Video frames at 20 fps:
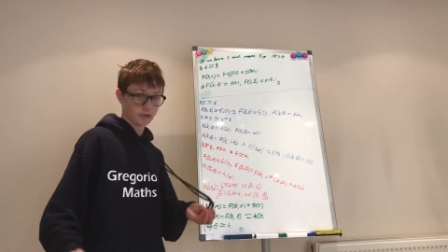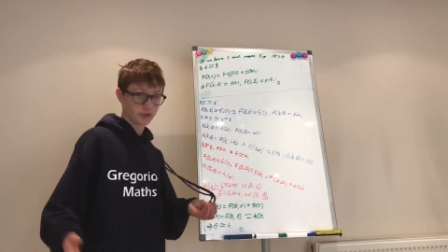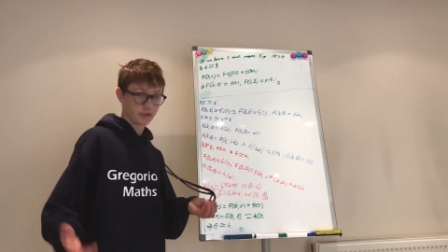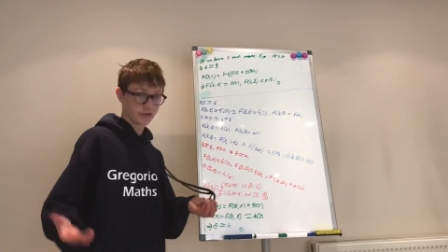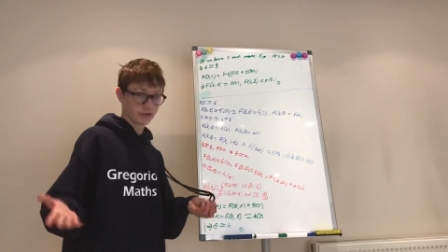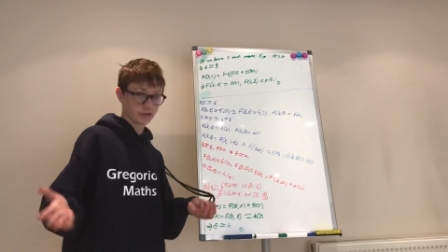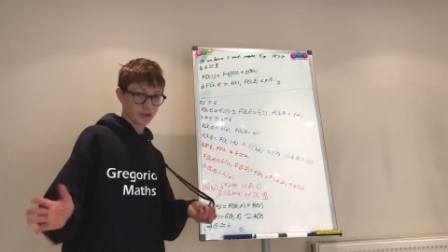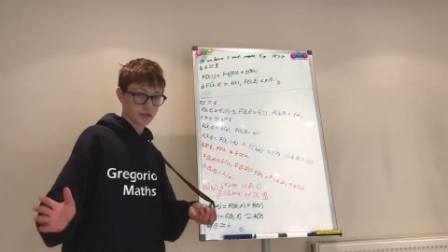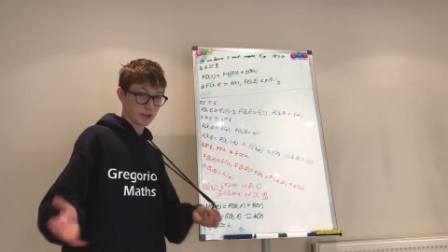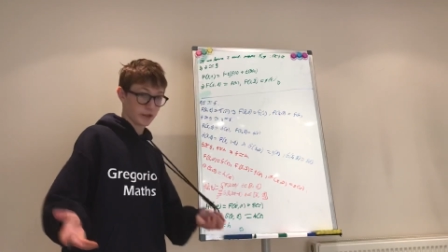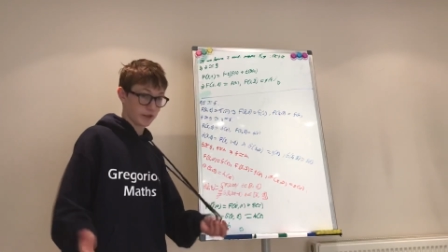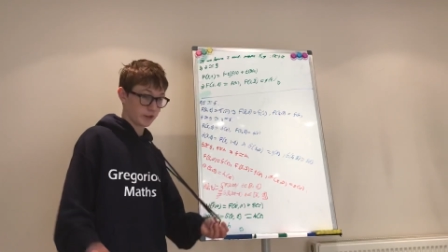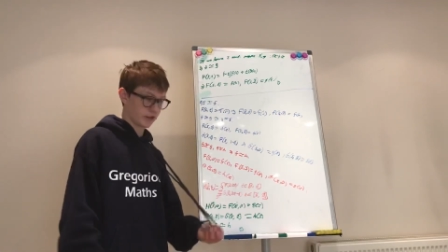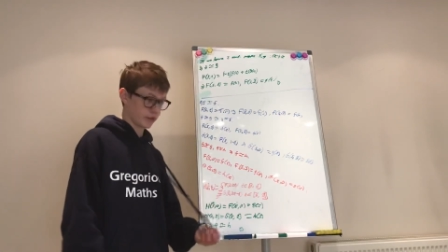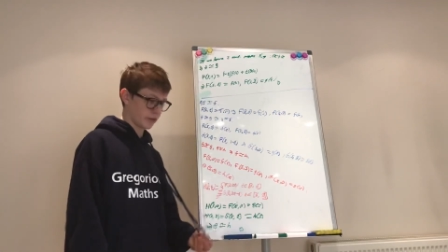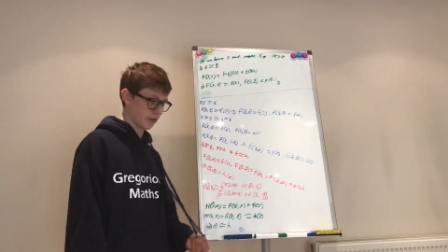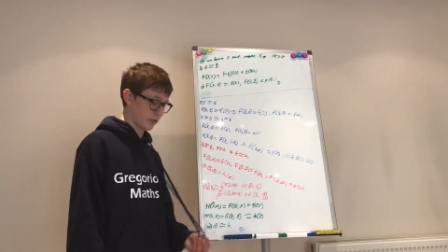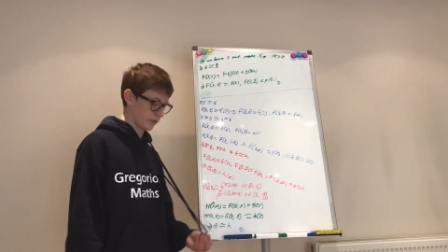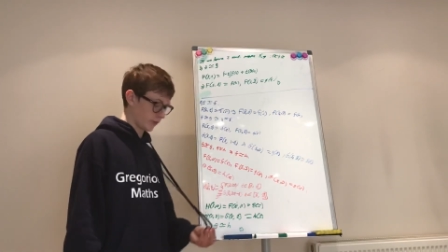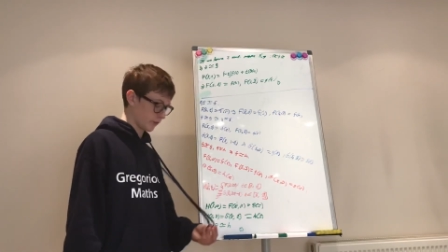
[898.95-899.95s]
just so you know
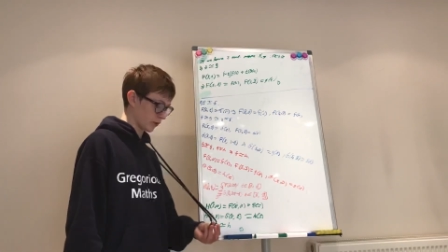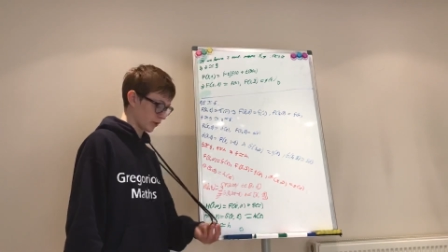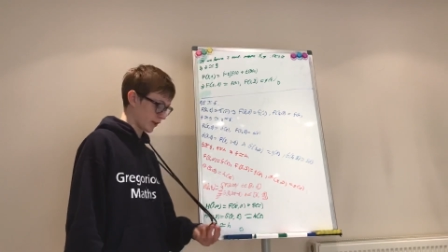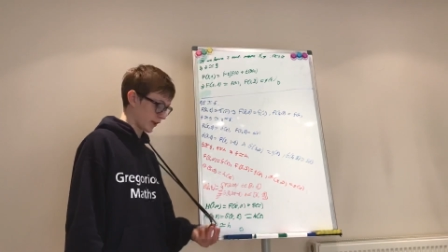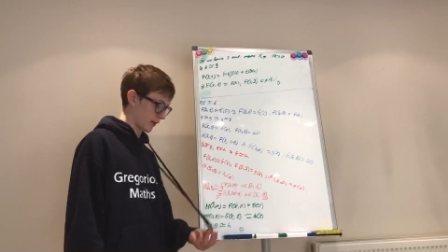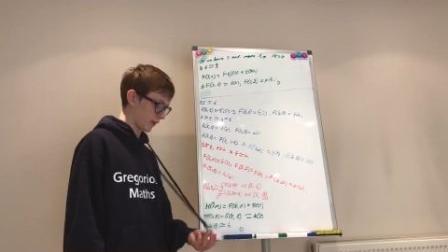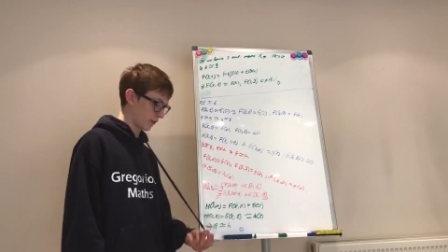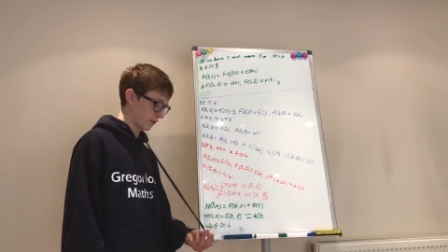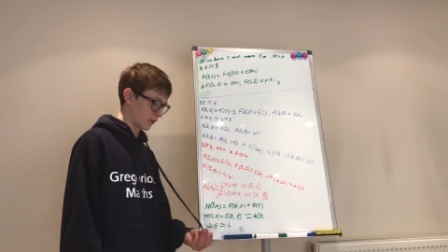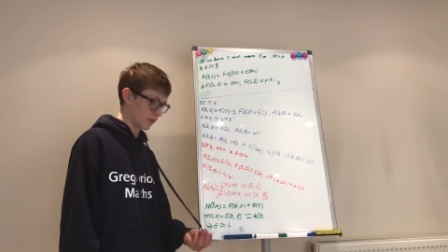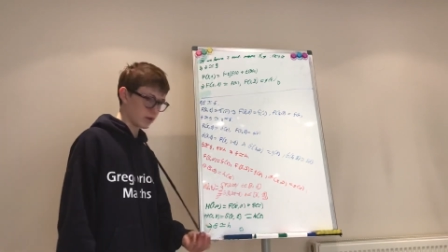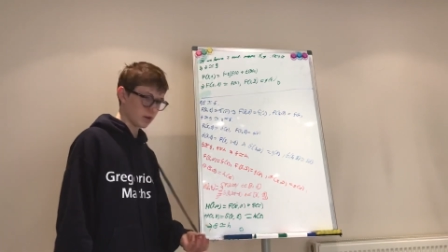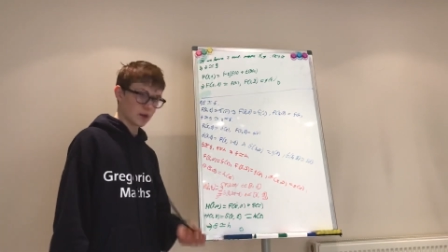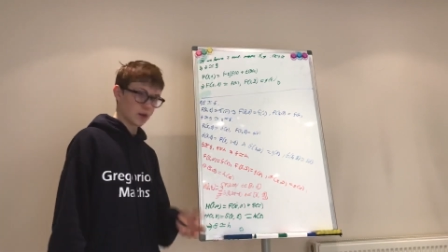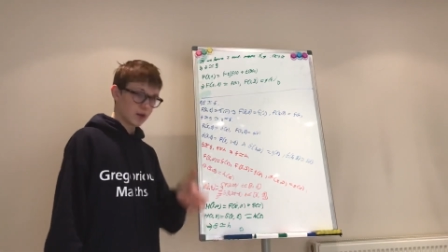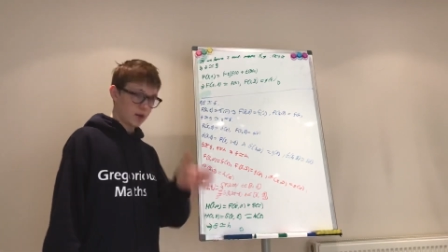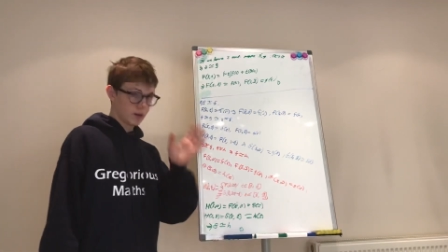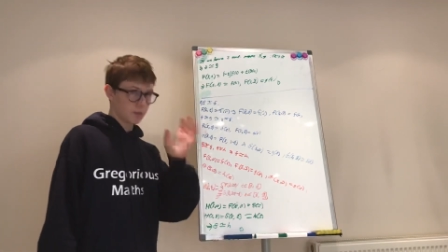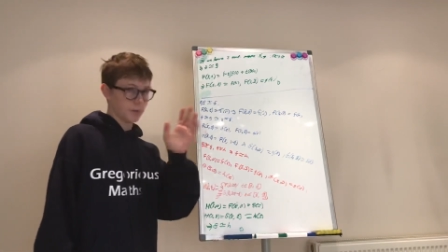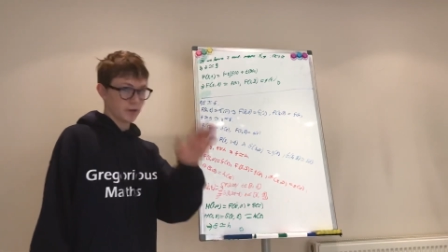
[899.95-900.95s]
that you've got the hang of it.
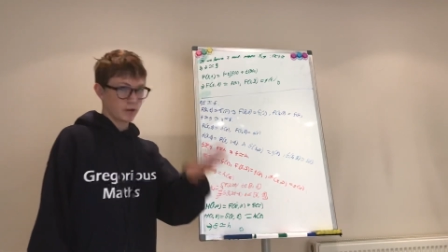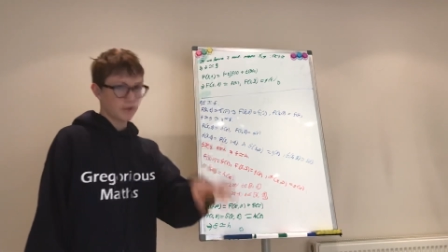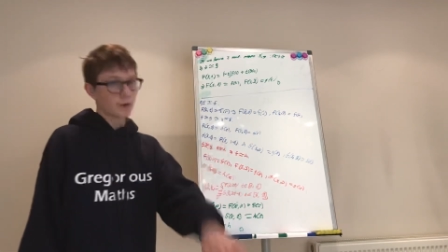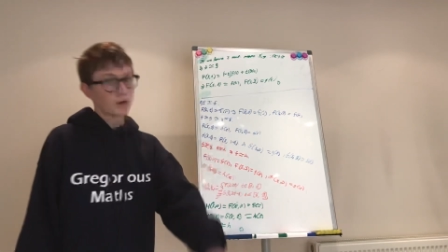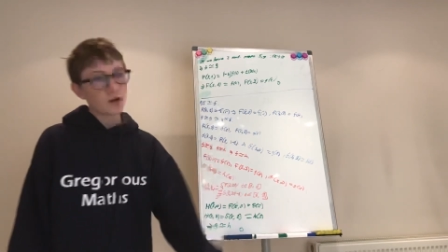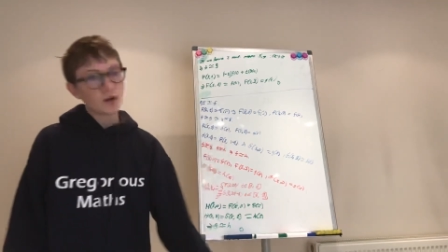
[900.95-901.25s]
Goodbye.